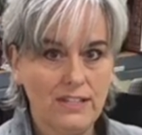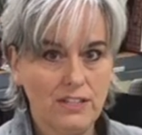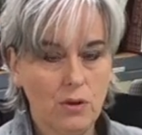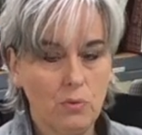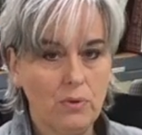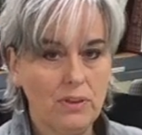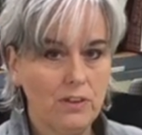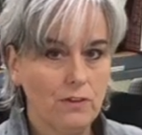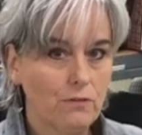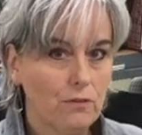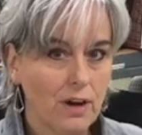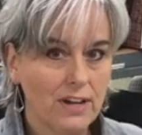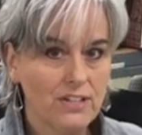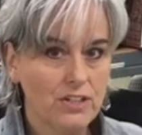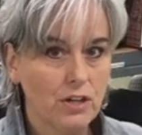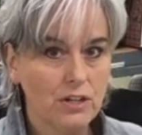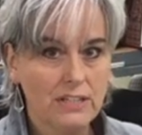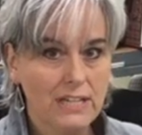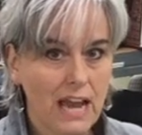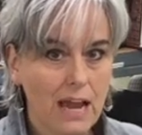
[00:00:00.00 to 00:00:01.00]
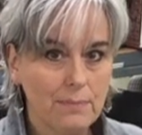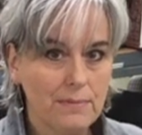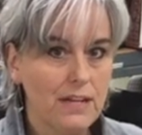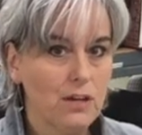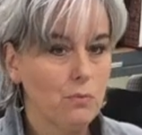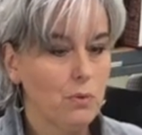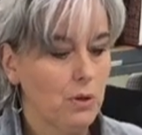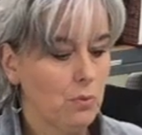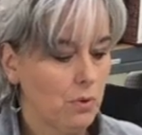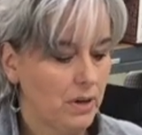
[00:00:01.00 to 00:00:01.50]
So when the fray starts
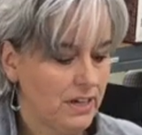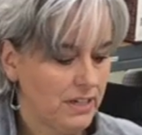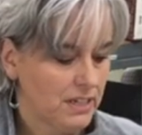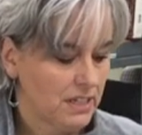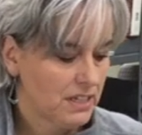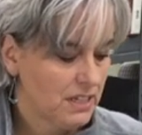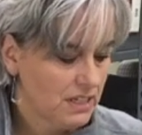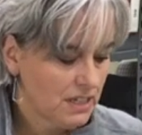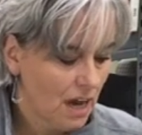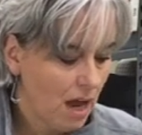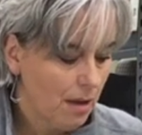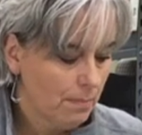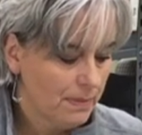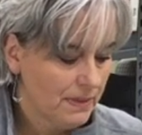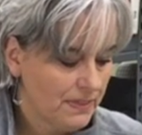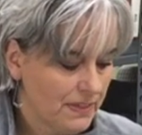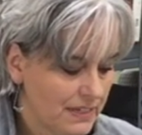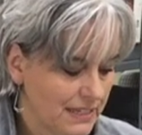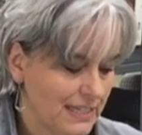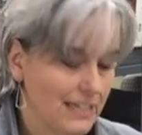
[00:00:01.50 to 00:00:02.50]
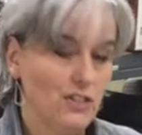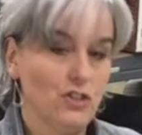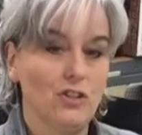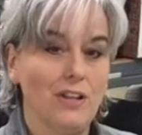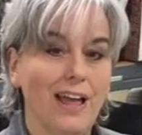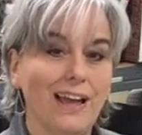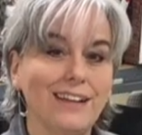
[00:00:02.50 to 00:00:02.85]
happening, we want it to stop at the stitch